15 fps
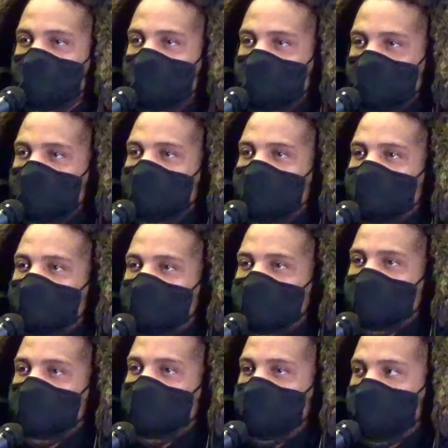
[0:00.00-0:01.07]
Yeah, I mean,
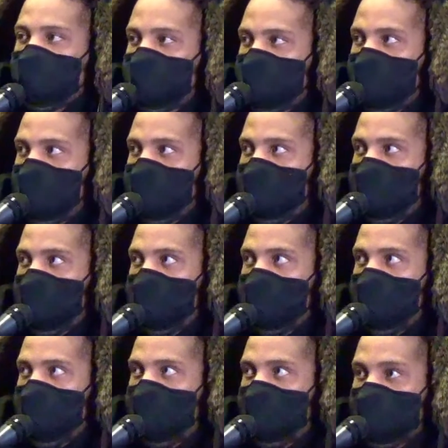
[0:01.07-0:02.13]
it's at the
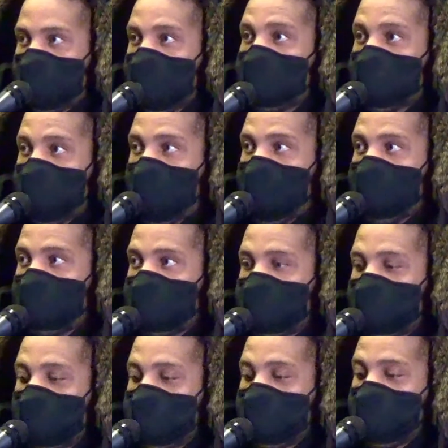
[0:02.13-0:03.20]
same time,
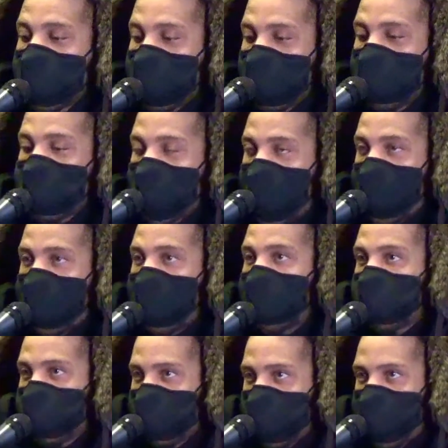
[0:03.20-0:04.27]
do take note
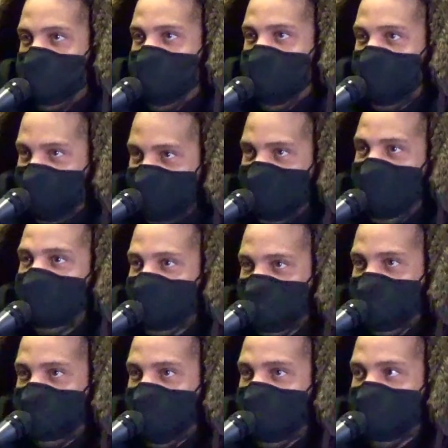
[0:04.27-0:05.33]
of that, because that's
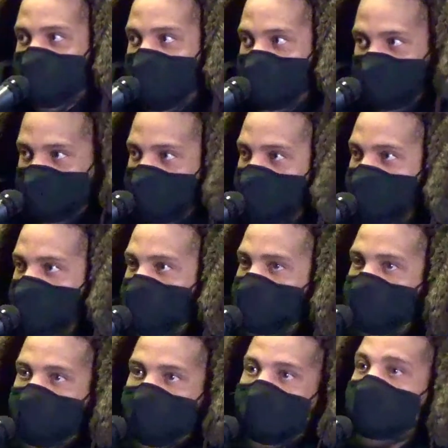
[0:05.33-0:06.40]
like for your
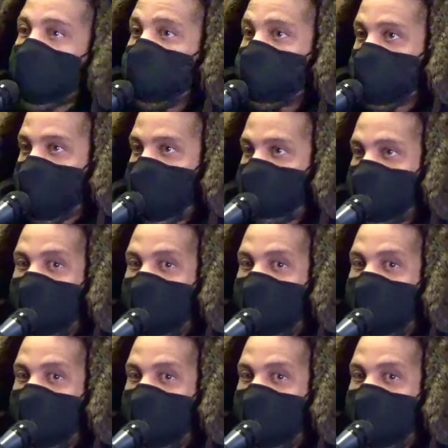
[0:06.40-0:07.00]
future navigation.